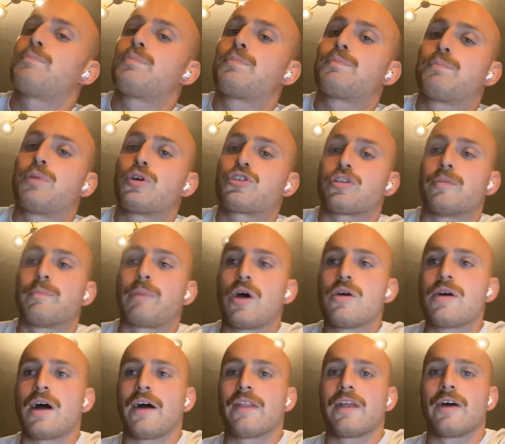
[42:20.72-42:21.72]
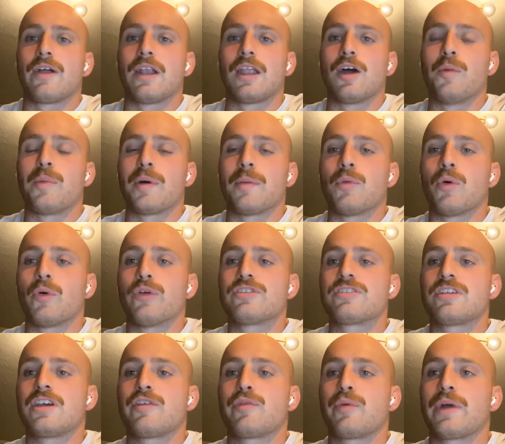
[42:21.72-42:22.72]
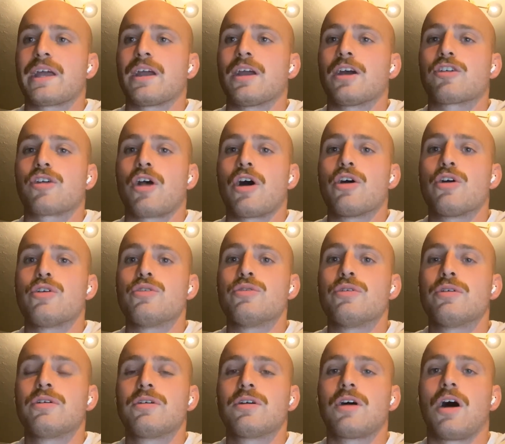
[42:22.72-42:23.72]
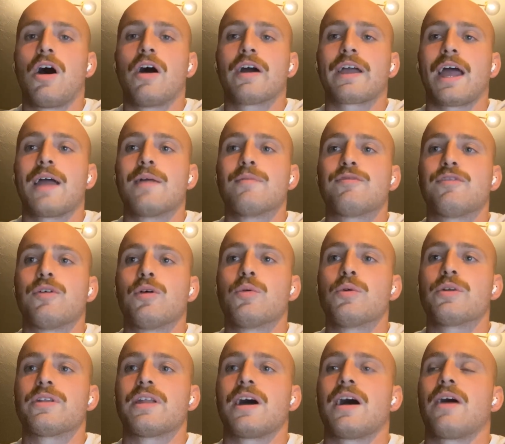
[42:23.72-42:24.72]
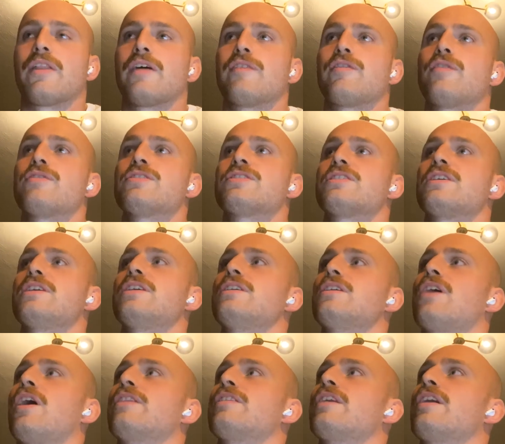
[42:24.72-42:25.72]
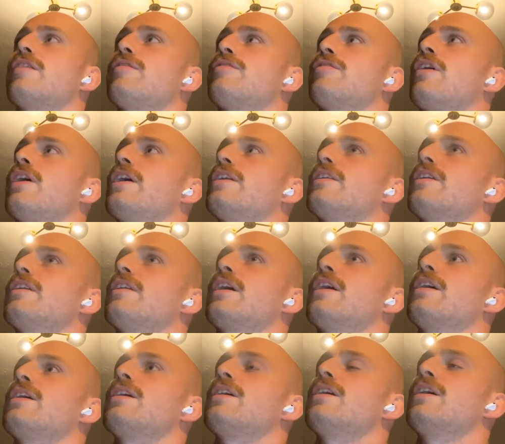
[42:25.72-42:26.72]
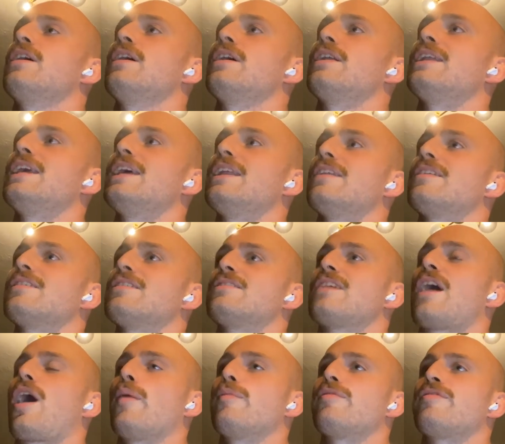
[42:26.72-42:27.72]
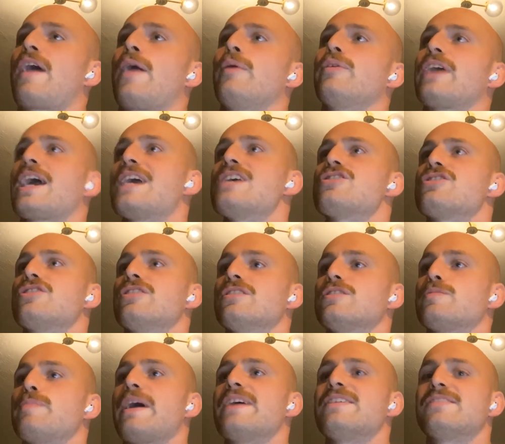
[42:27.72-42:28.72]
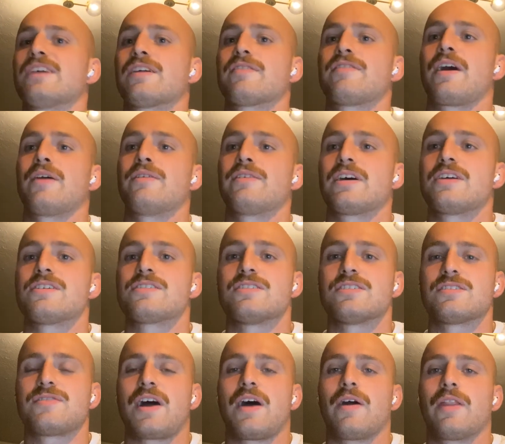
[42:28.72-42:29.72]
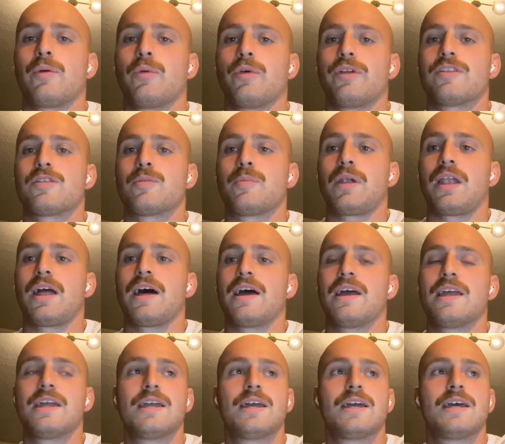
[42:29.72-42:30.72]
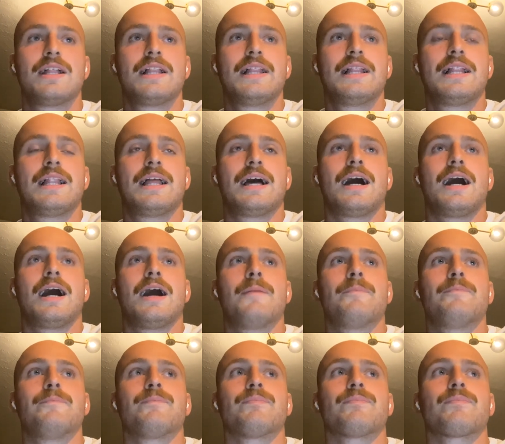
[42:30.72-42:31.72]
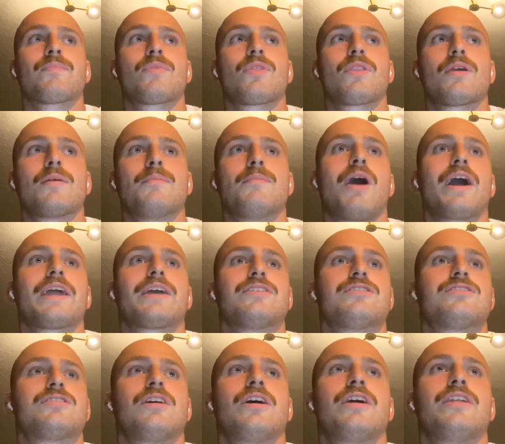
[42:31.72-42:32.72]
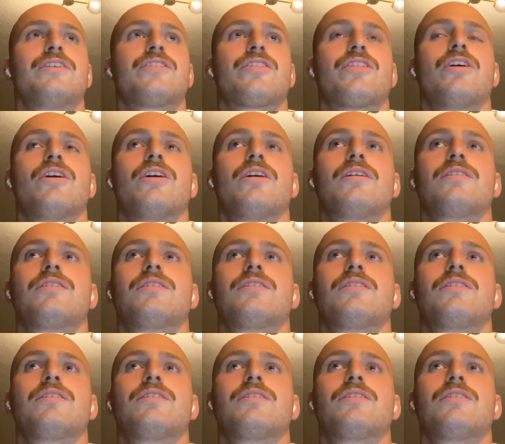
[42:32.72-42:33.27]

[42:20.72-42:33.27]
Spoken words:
push the boat out there a little bit more and see if we can grow our game forward now. They've obviously identified that they needed to set up basic foundations of how they wanted to play. My concern is that,